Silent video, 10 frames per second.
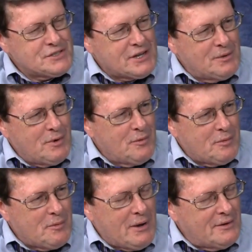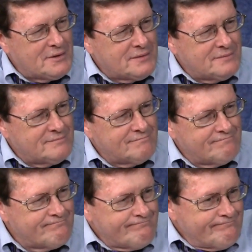come up about
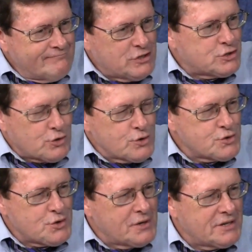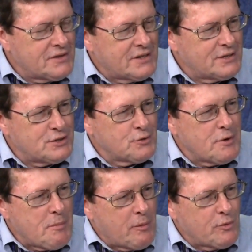the church or anything that you
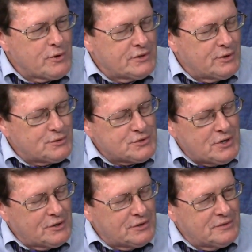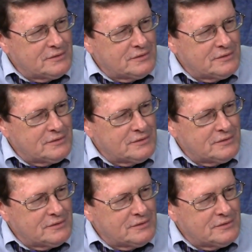remember in those young